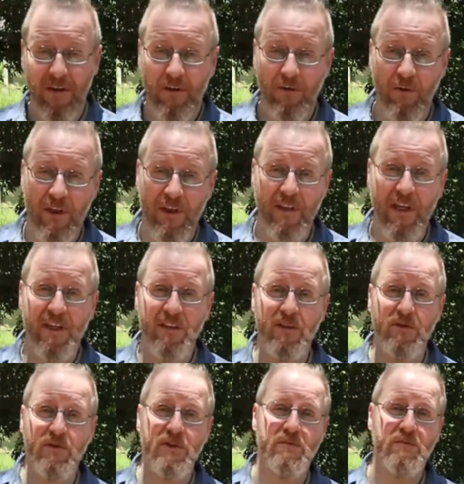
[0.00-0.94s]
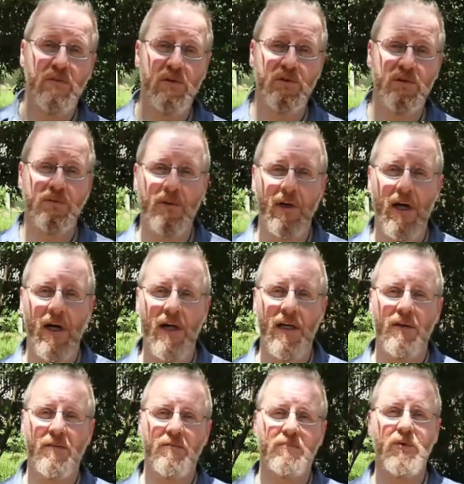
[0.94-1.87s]
What you then do is you
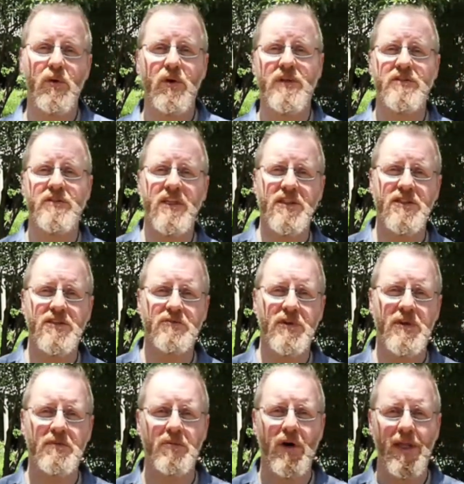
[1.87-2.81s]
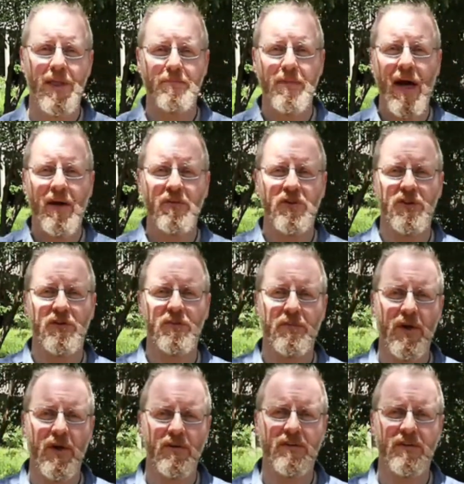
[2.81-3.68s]
multiply 0.63 by the poundage of the bow,